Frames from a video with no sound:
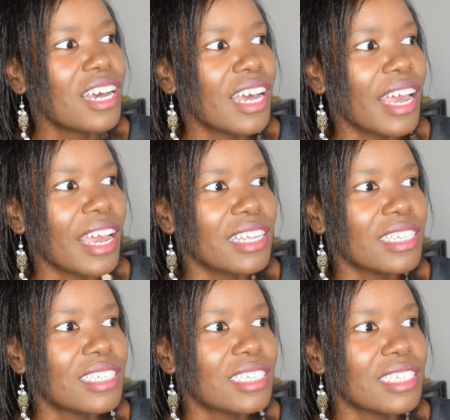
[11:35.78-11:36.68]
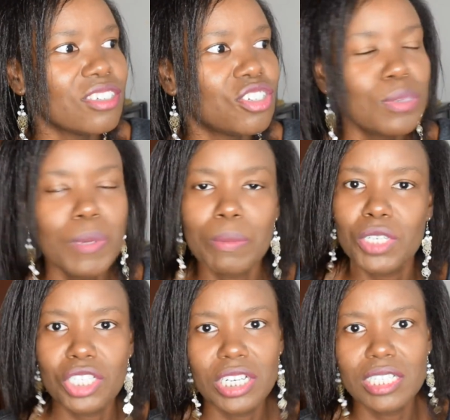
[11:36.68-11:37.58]
And just be
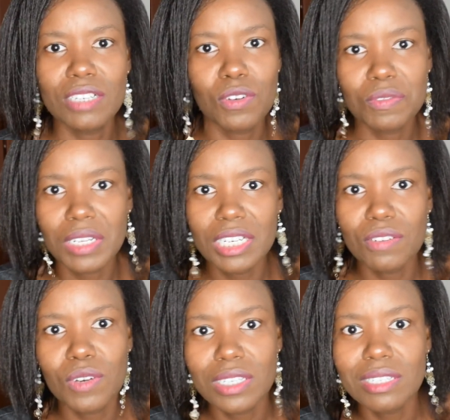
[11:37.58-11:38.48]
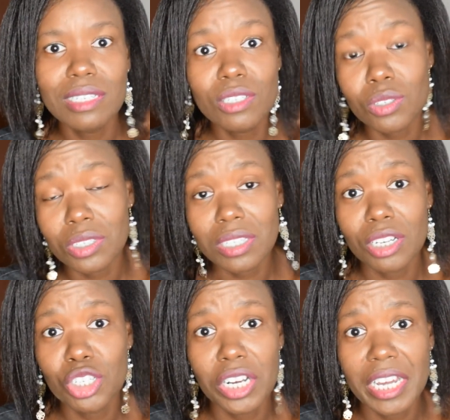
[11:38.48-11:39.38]
appreciative of the different seasons
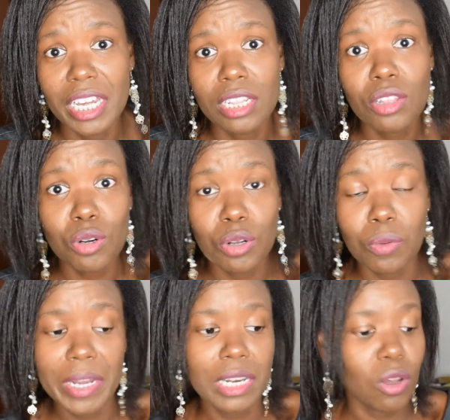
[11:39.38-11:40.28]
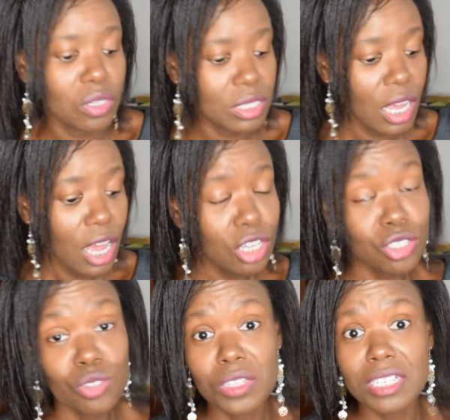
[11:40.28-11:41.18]
that you're in through your weight loss.
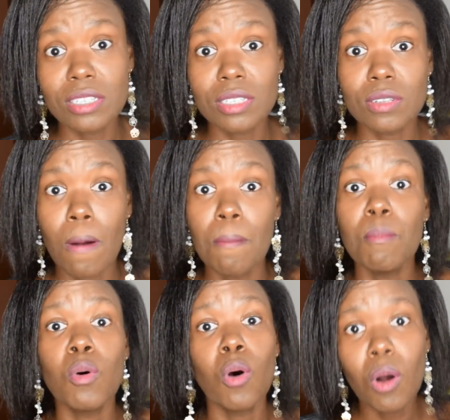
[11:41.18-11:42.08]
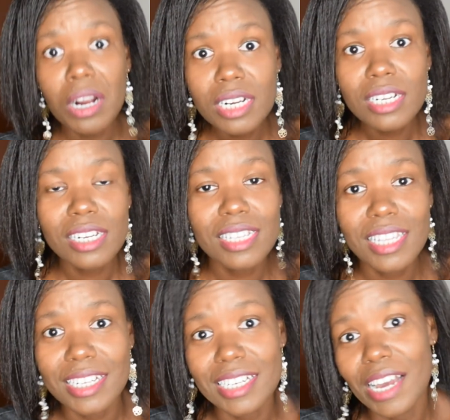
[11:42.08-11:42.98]
So there's more
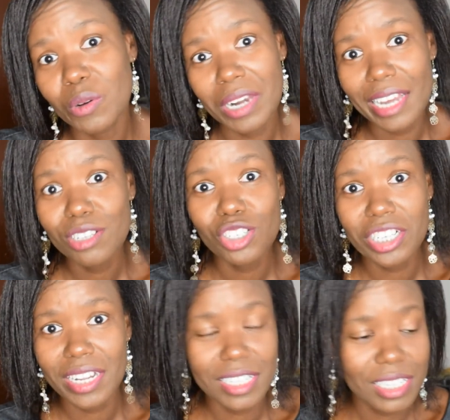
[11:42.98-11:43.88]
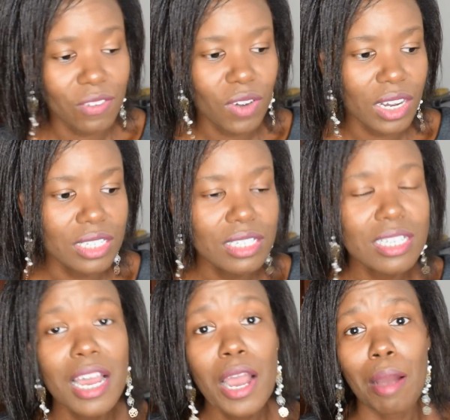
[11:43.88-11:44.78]
that I would like to share that I've learned,
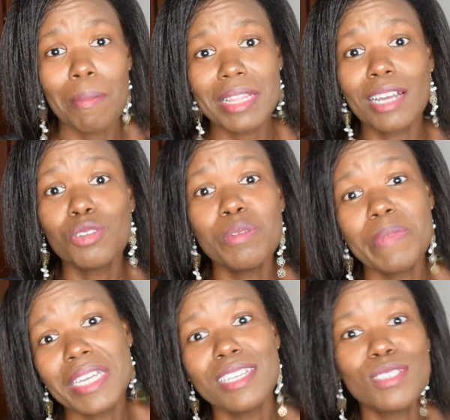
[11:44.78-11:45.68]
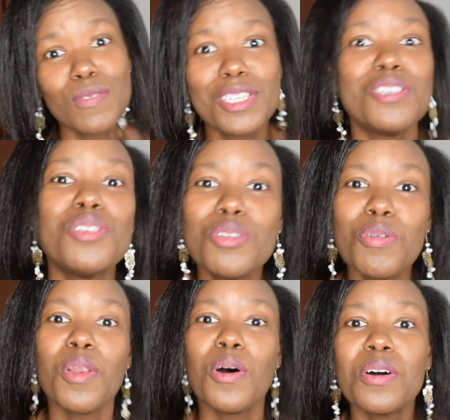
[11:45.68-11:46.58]
but that will make this video too
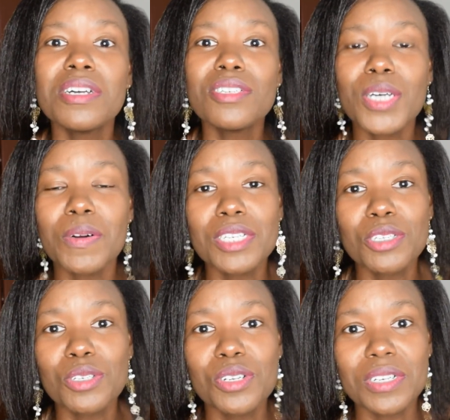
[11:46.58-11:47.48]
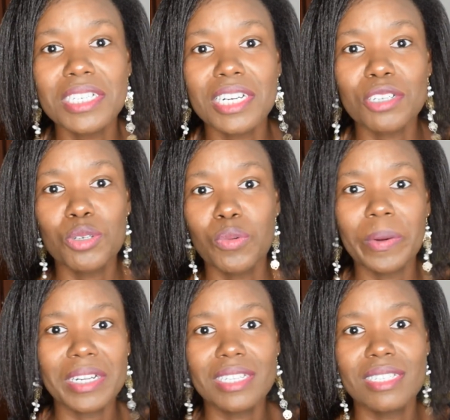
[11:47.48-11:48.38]
long. So I wanted to do it in a
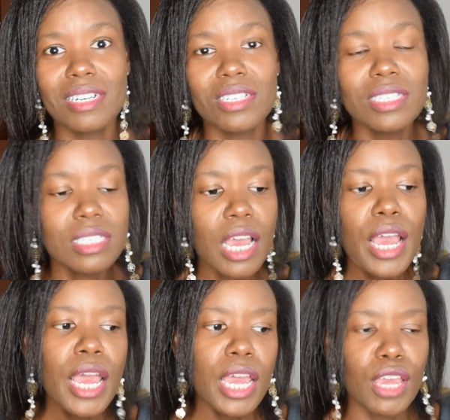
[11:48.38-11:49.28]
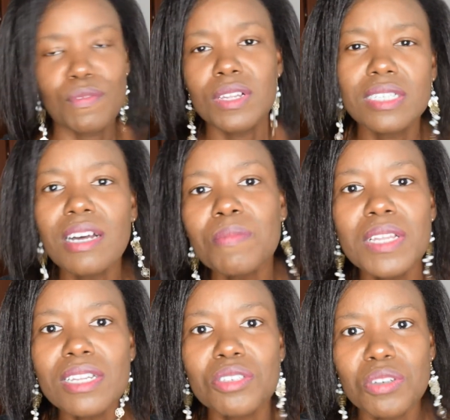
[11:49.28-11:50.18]
2-part series. If there's something
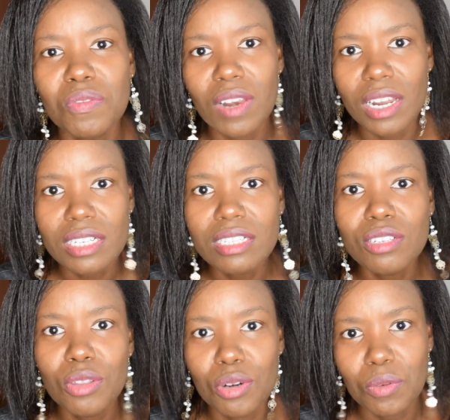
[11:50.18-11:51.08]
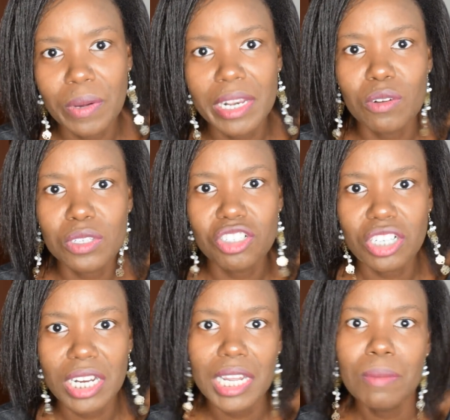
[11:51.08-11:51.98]
that you've learned through your weight loss
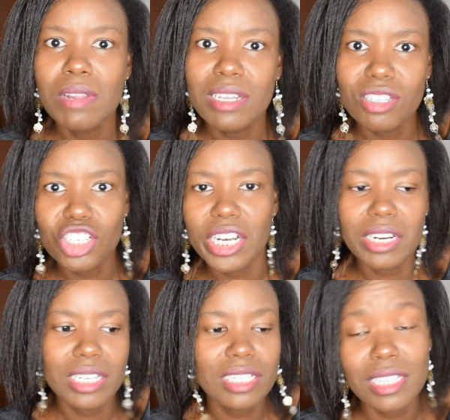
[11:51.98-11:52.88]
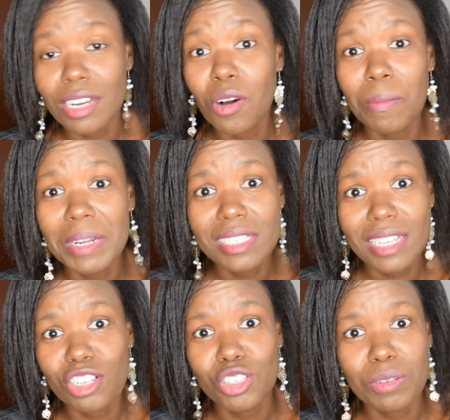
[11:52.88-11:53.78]
journey, please share it in the comment
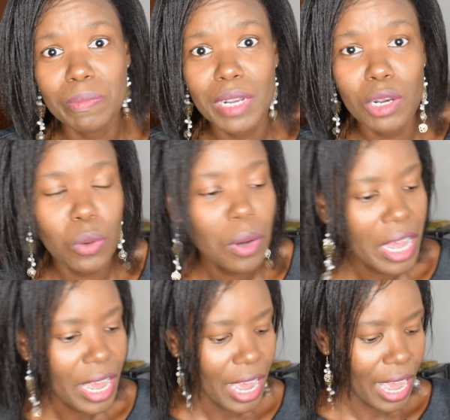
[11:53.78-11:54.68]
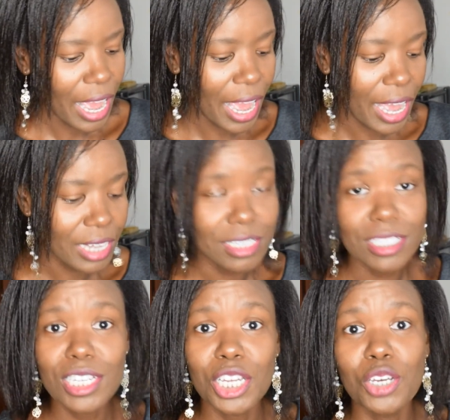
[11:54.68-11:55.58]
section below, and
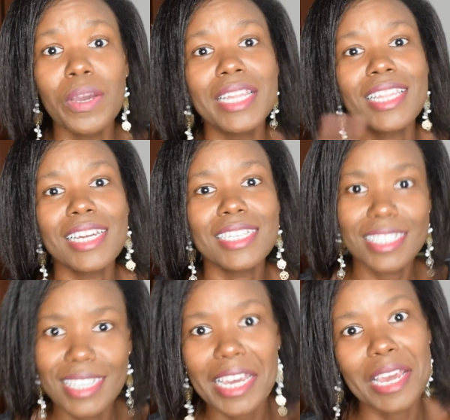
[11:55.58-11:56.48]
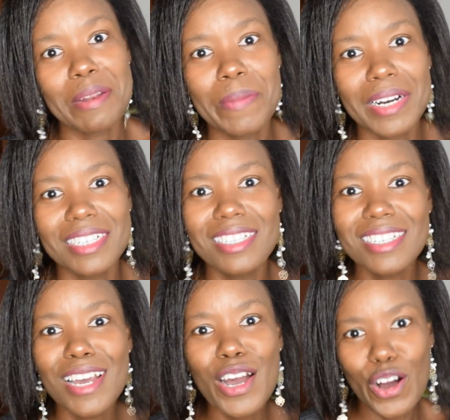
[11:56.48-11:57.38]
see you in the second part
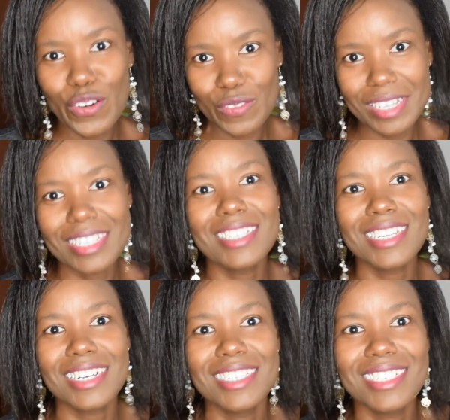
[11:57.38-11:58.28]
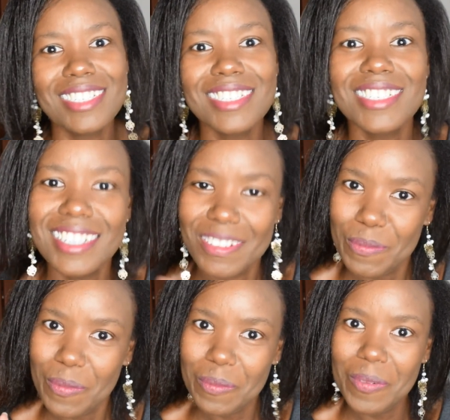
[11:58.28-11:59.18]
of this series.
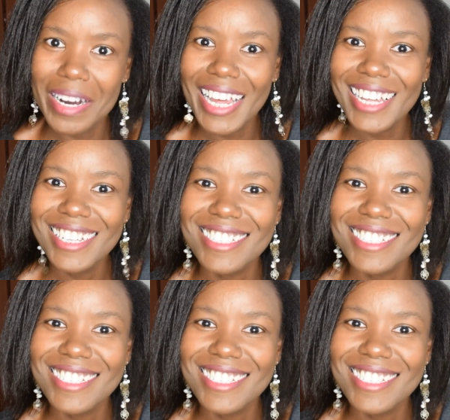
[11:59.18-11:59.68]
Bye.